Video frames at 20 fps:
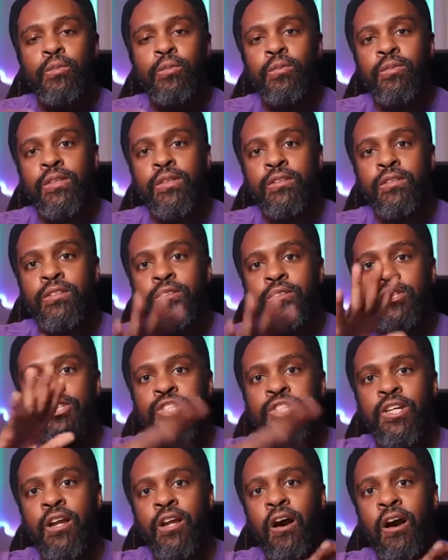would
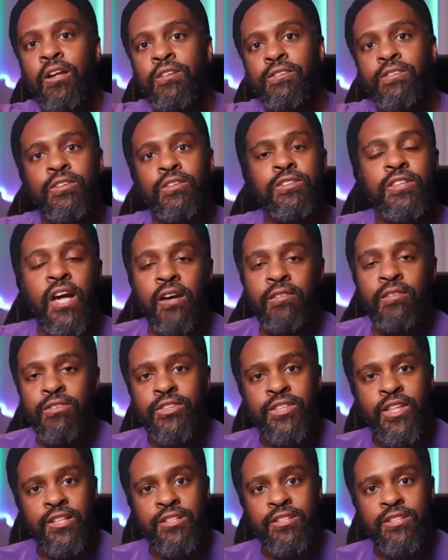shut all of those
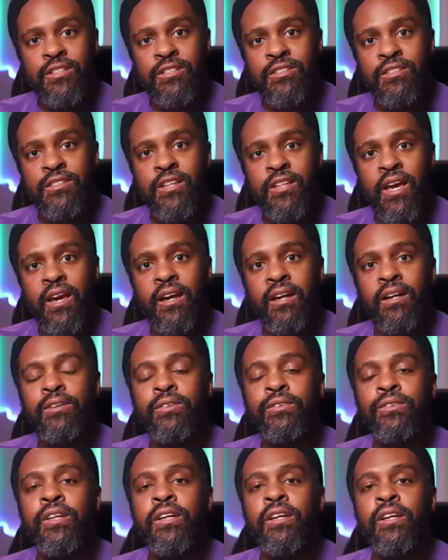conversations
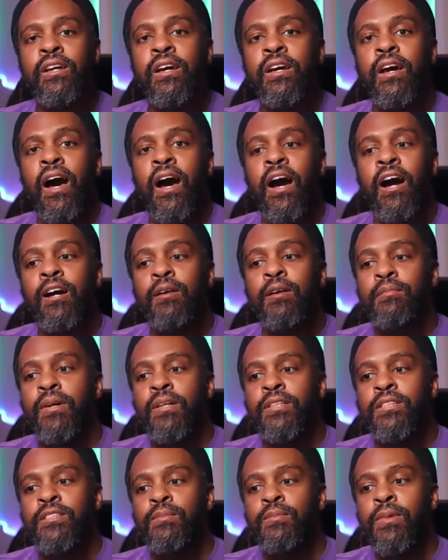down,
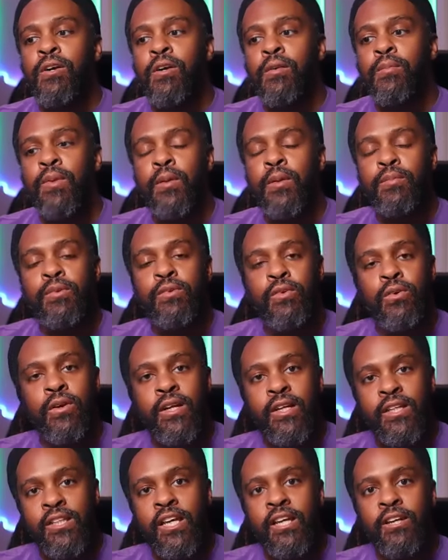some of our people who are
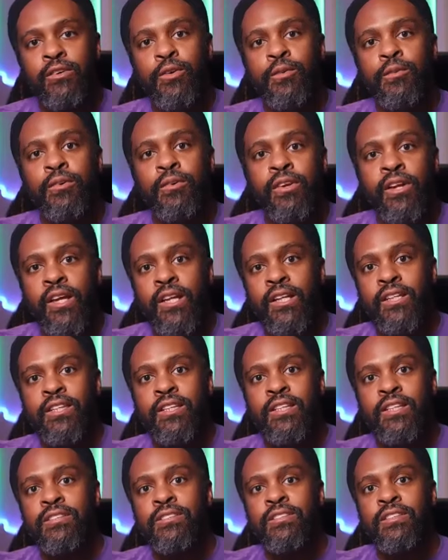in that group created
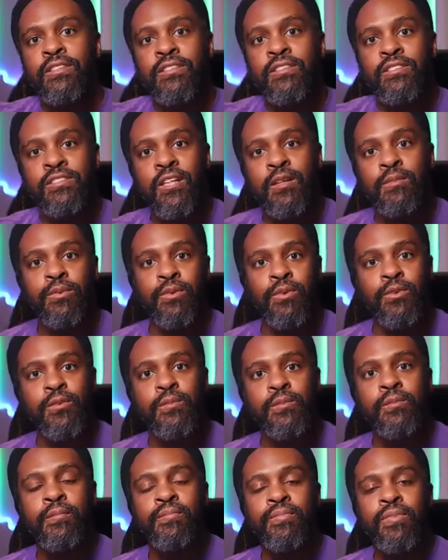this subgroup.
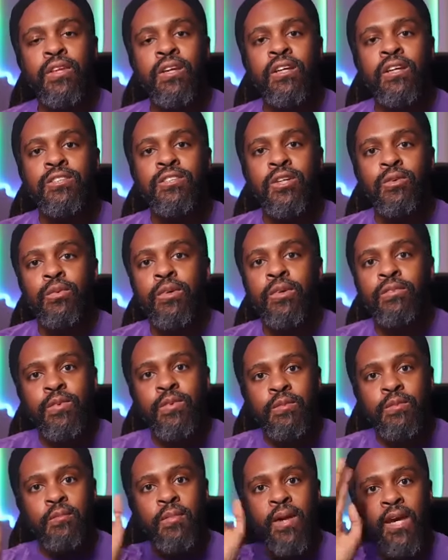So it went
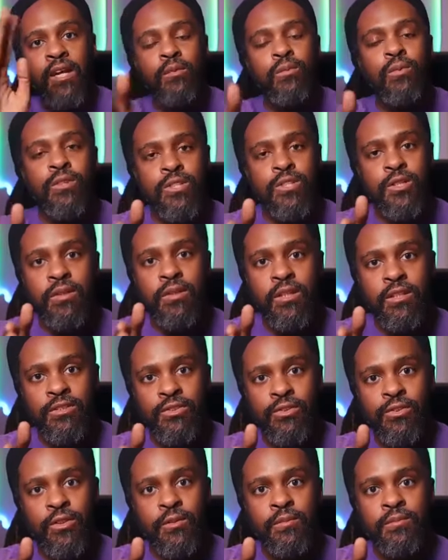from the main worship leaders
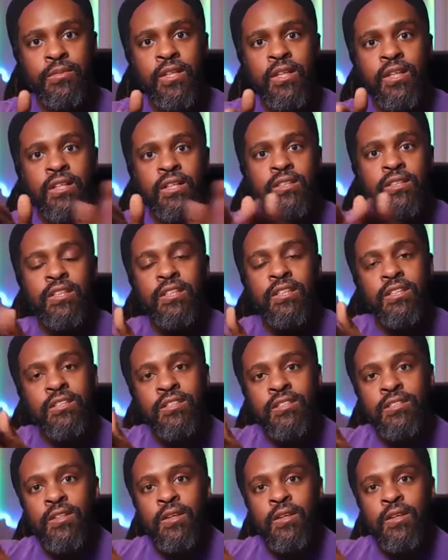group to this